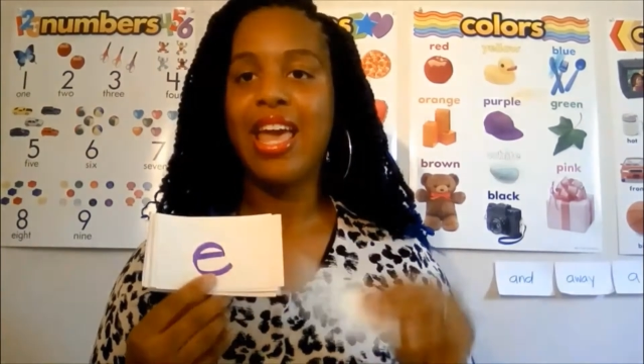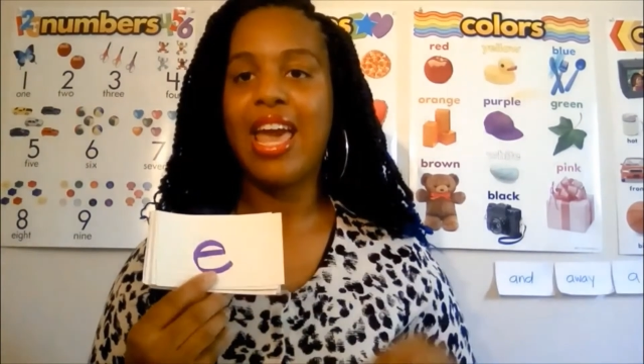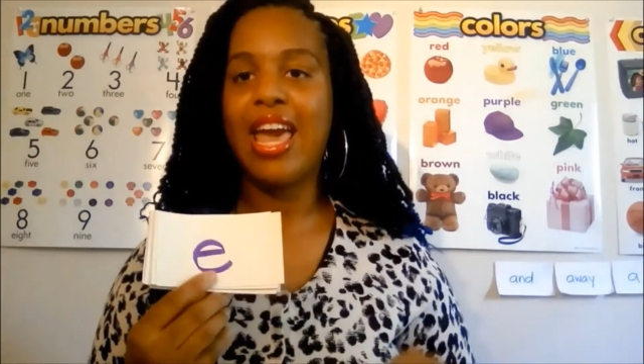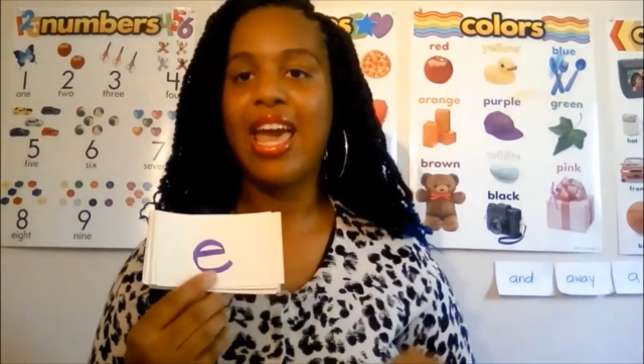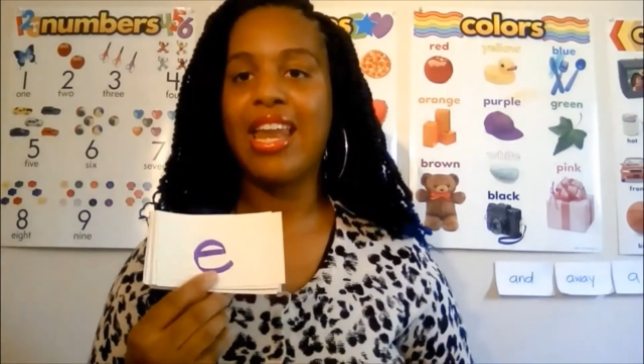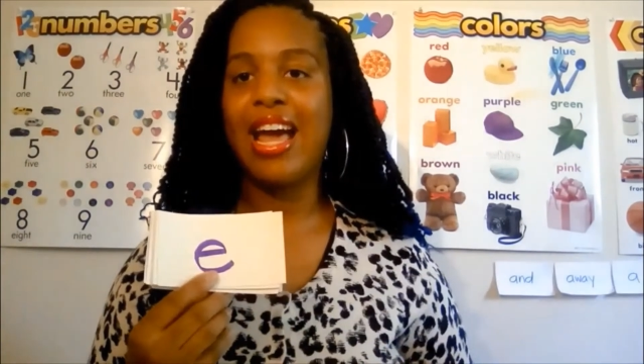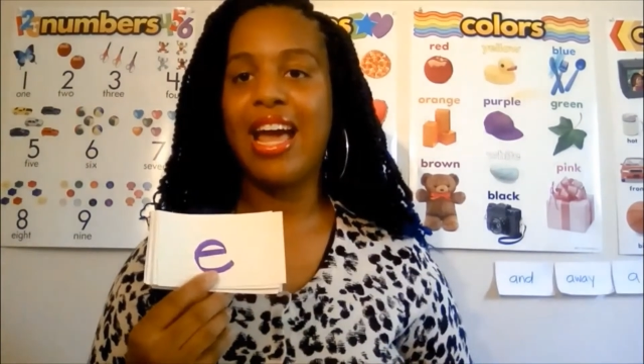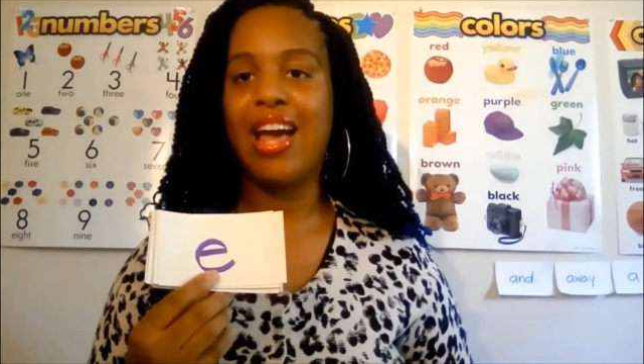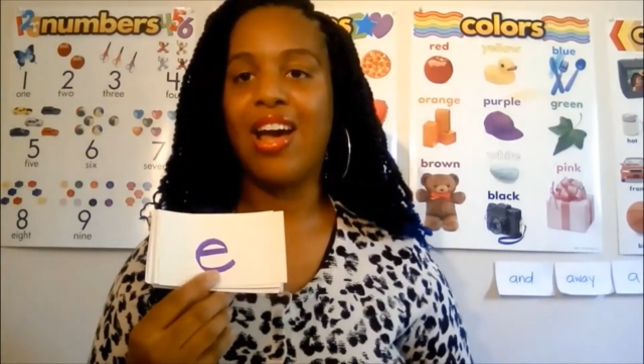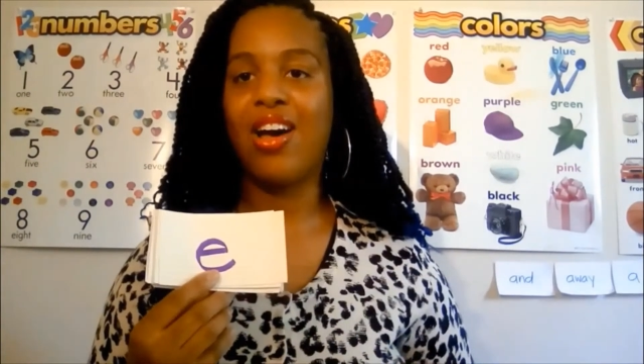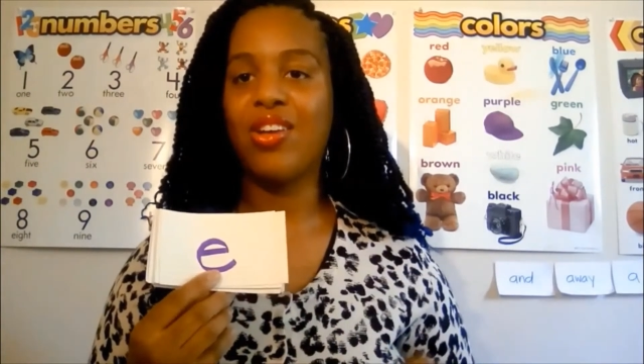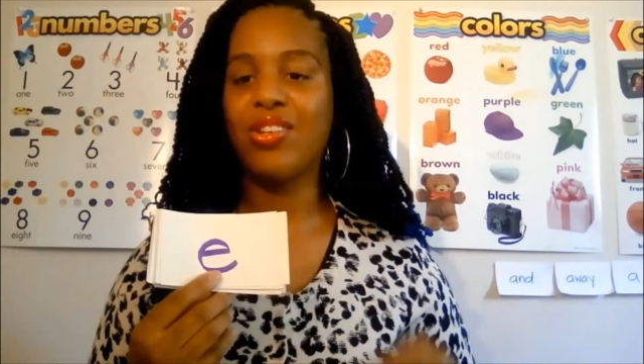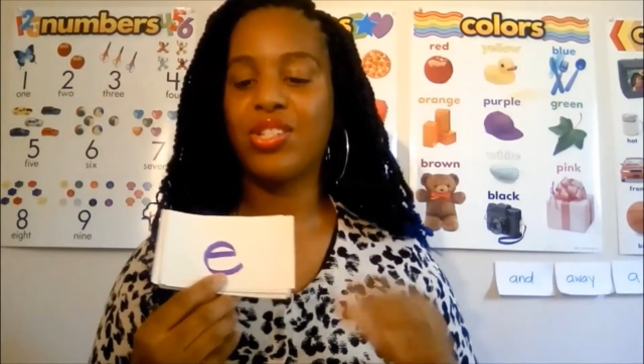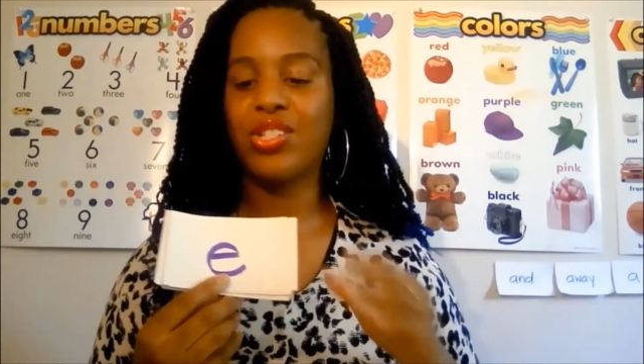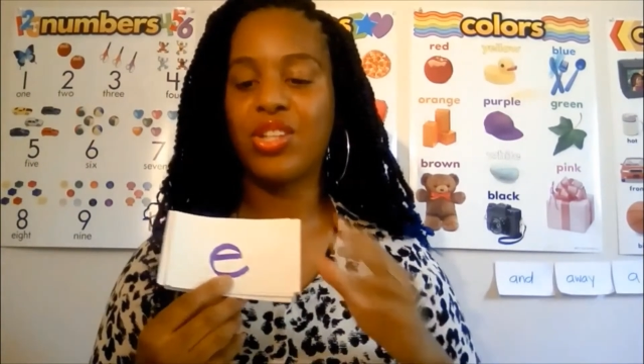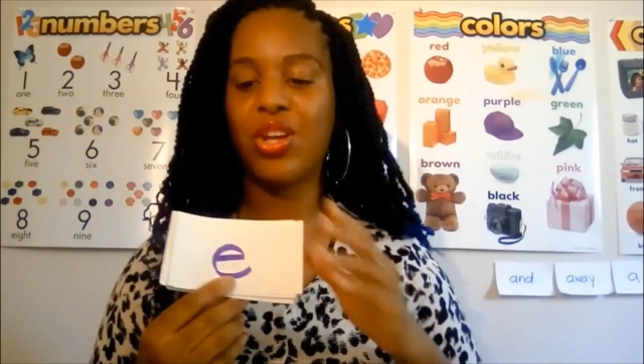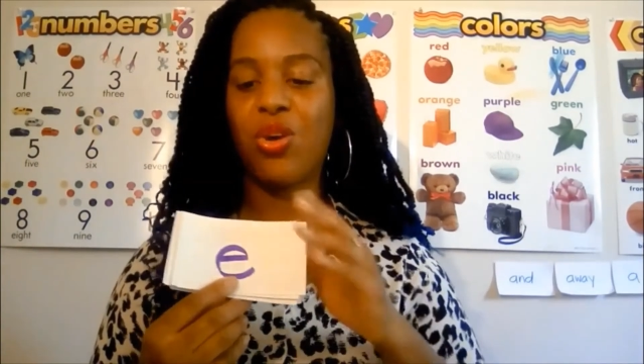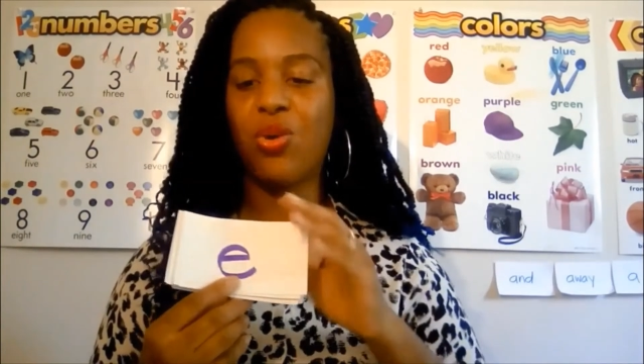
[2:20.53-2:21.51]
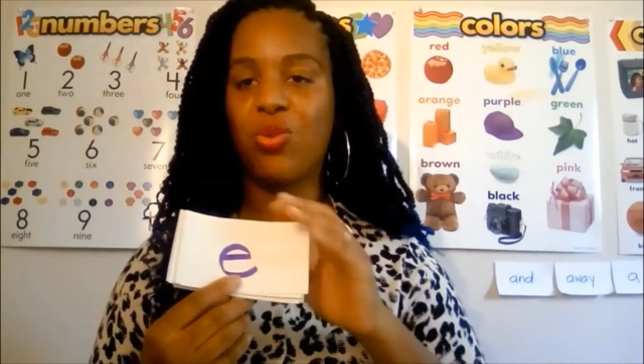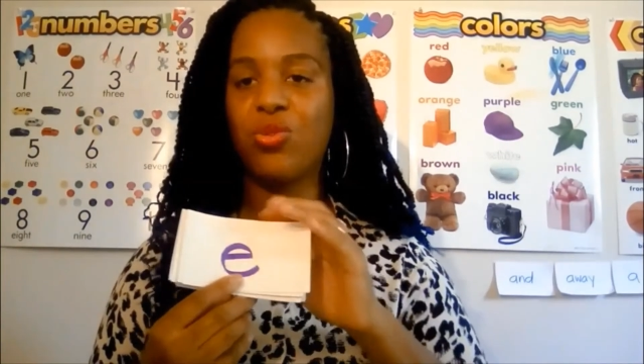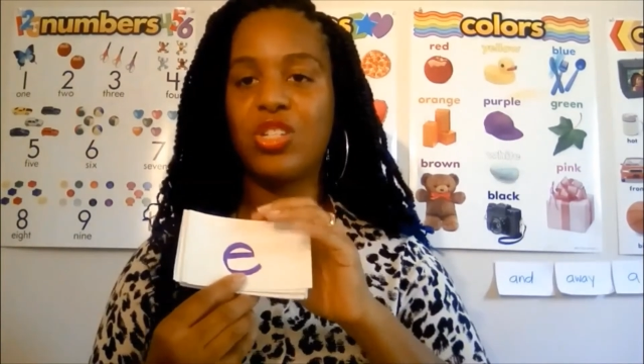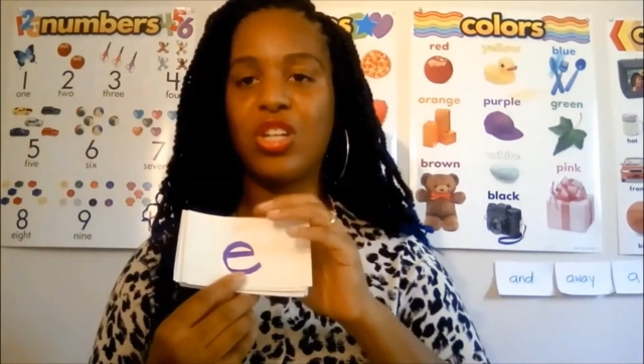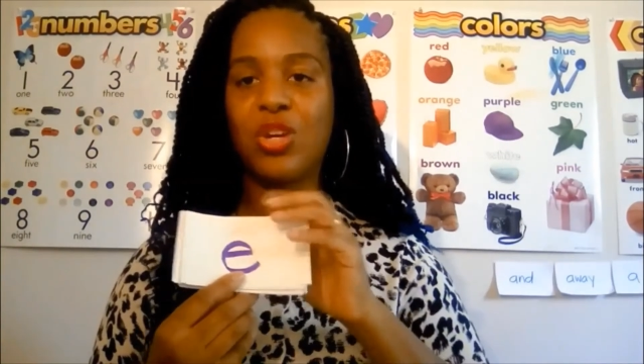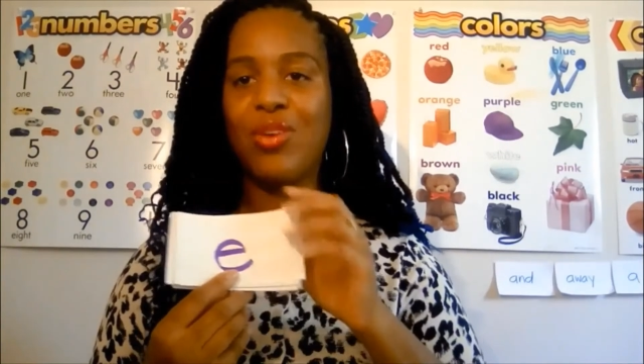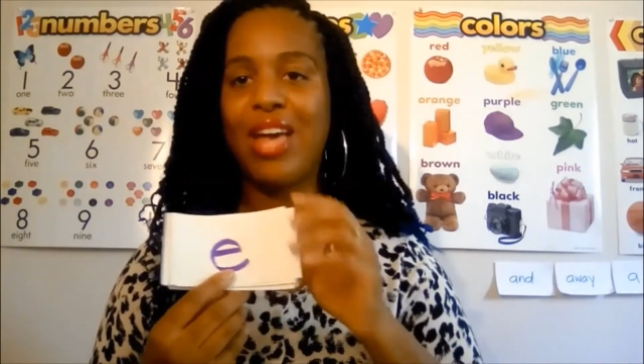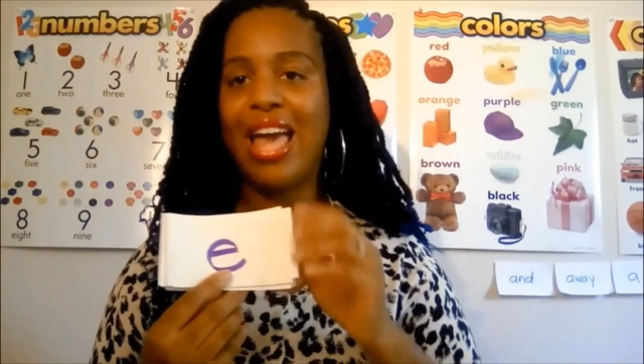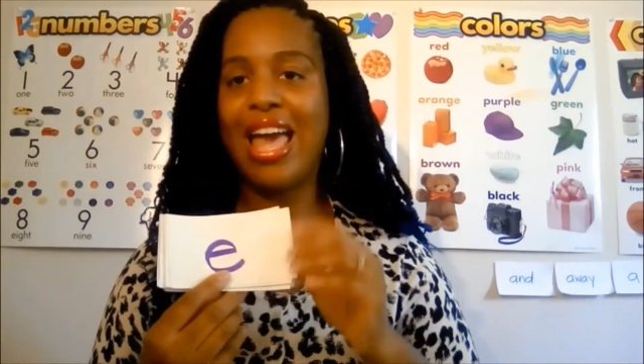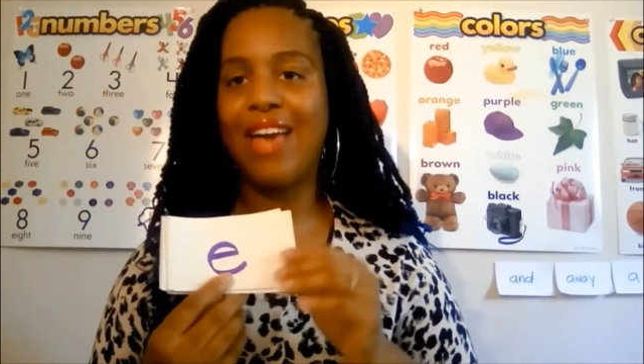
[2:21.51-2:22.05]
and I also
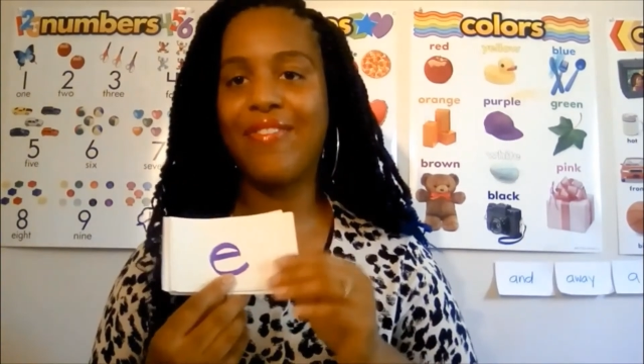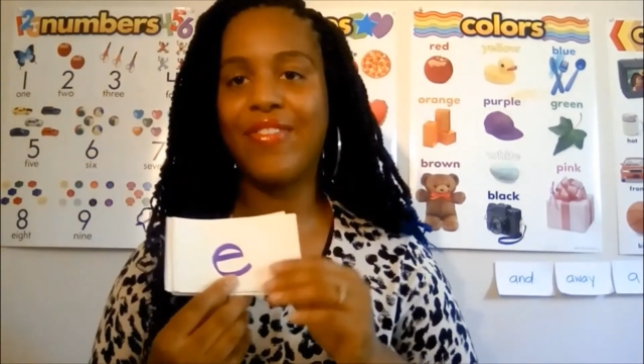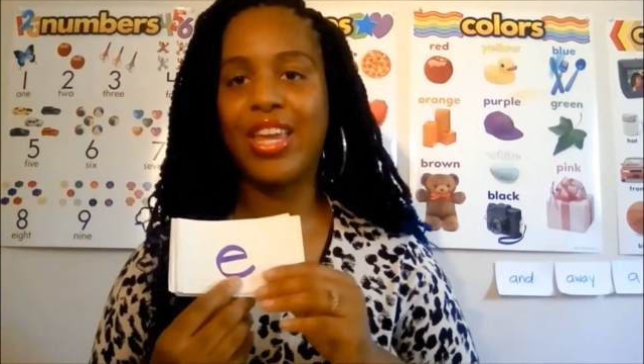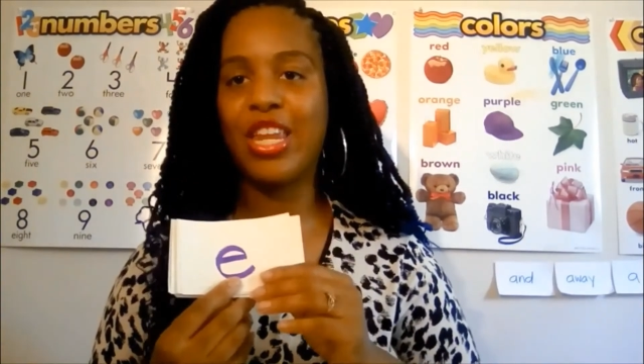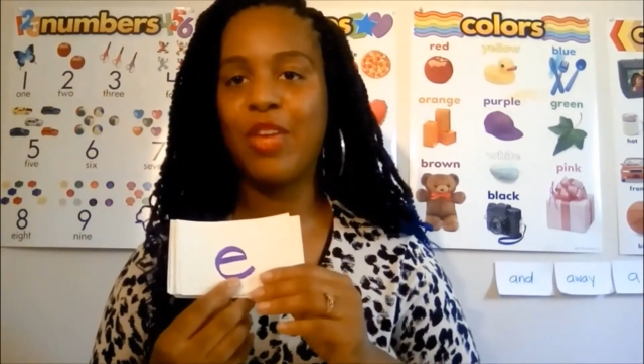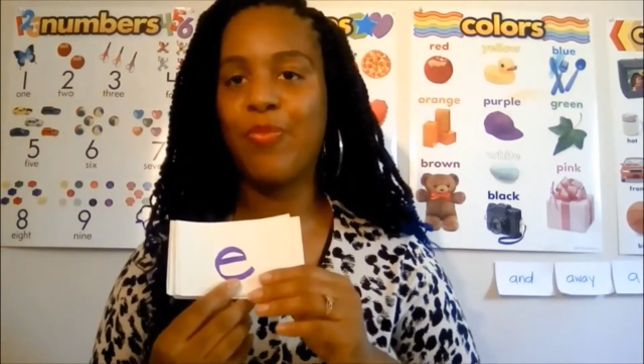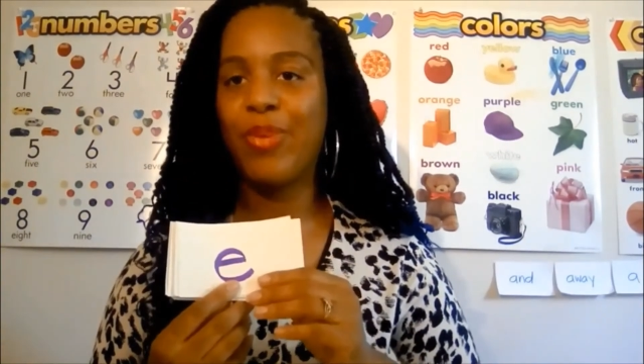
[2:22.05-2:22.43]
don't have any